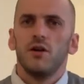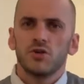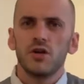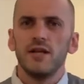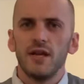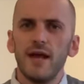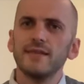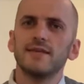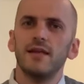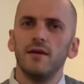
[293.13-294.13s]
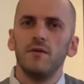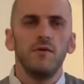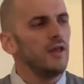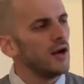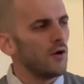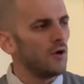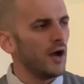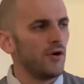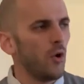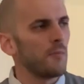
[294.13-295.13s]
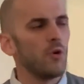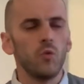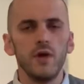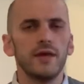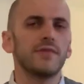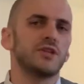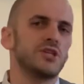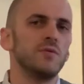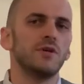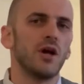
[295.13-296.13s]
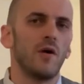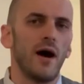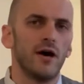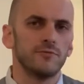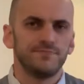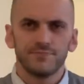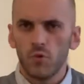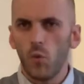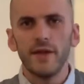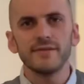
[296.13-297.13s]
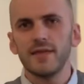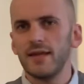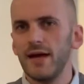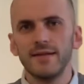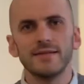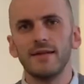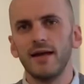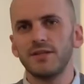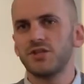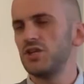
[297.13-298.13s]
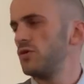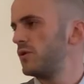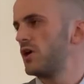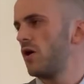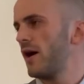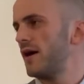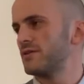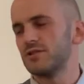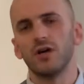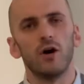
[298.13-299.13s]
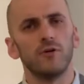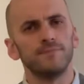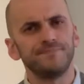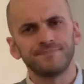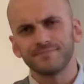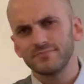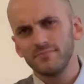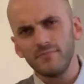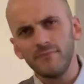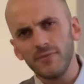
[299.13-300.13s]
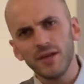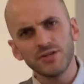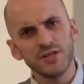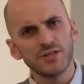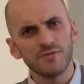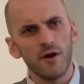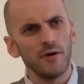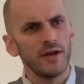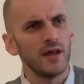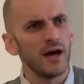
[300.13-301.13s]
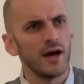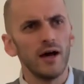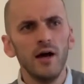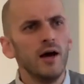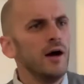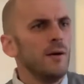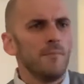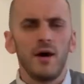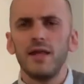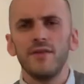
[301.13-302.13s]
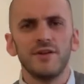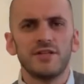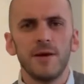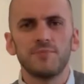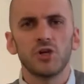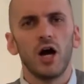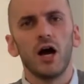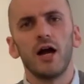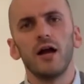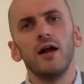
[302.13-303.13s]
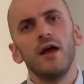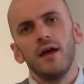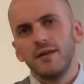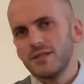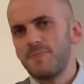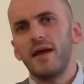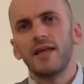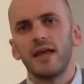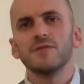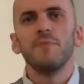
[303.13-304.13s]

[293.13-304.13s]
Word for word: treat nights that, you know, a normal week that she would go out. Wednesday nights and nights she would go out. So she's throwing uh, money in the tip jar, spending as